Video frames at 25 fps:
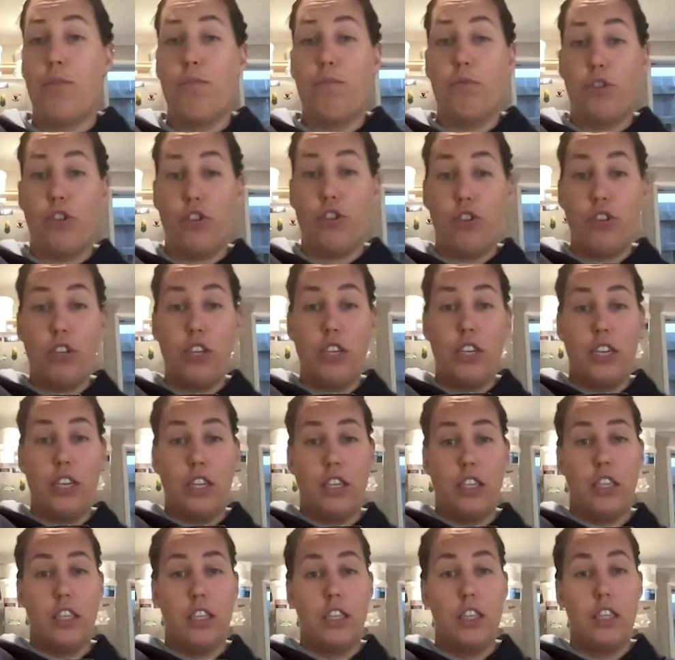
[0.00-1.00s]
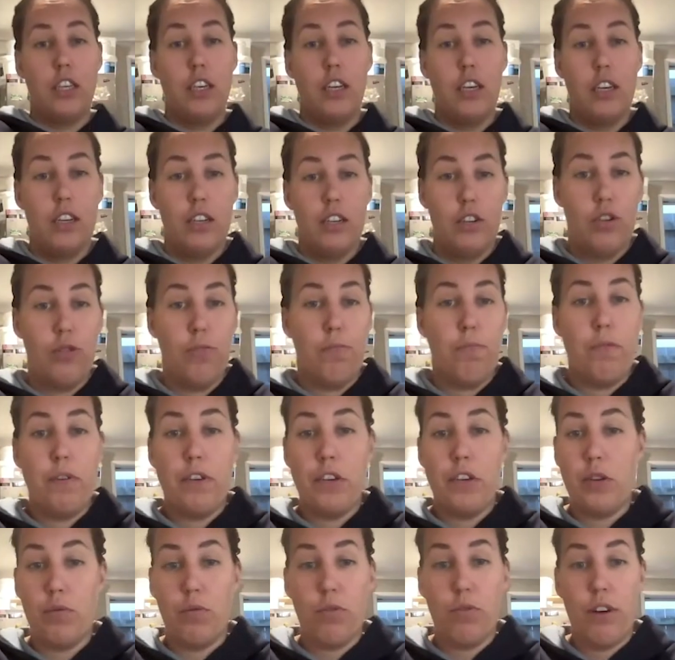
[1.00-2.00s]
opportunities to
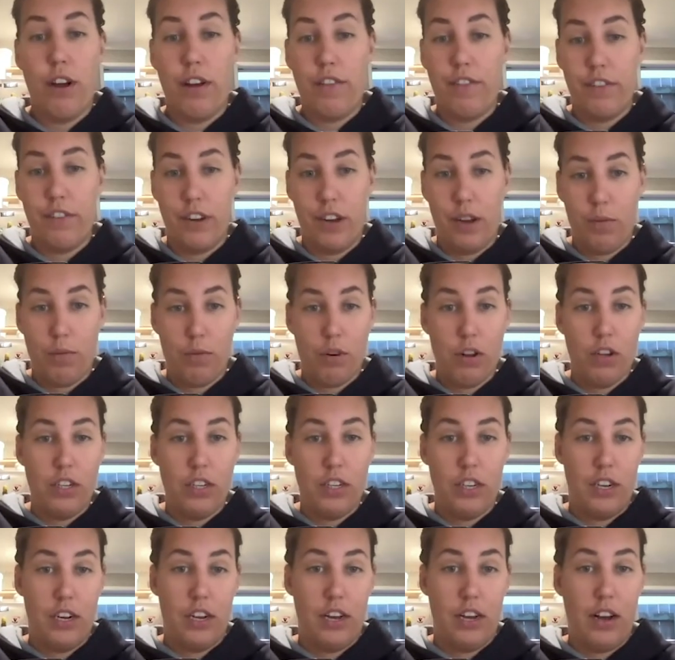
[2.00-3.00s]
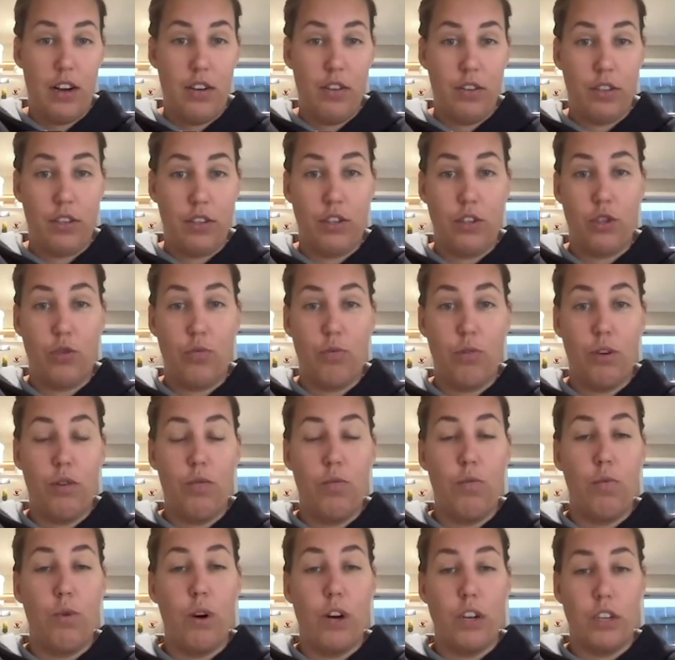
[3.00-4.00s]
pee wherever they want in the house because you
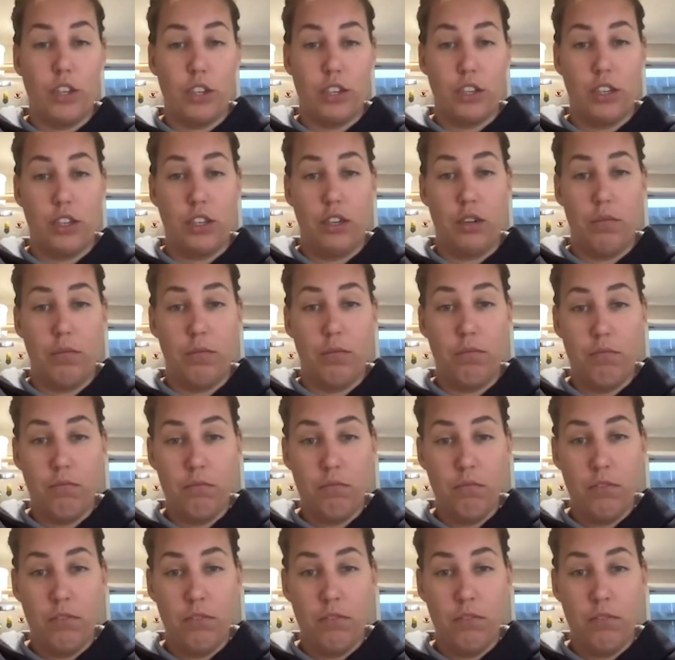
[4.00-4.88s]
weren't watching them.